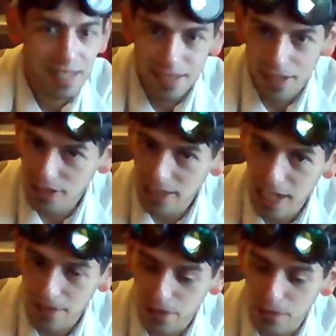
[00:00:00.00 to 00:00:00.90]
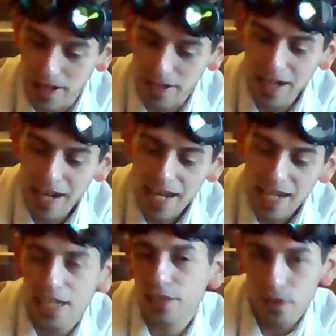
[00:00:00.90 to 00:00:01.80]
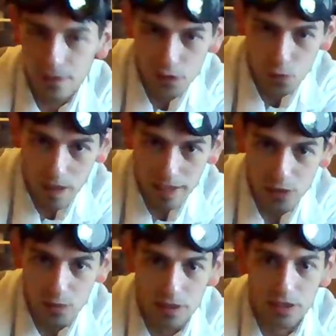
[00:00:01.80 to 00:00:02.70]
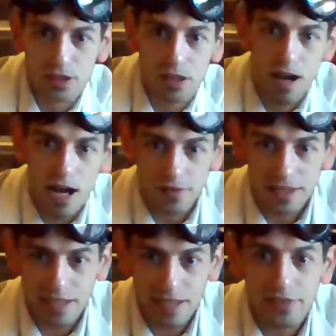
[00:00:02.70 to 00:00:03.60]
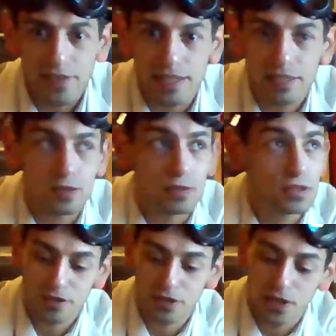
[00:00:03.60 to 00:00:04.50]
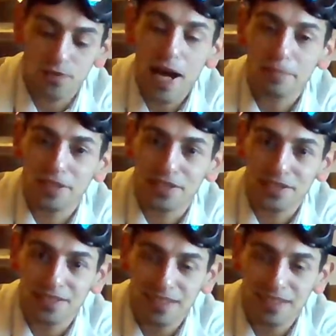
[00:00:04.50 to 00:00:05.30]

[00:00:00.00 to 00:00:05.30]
They're seen everywhere. It evolves twice, one to Staravia and then to Staraptor.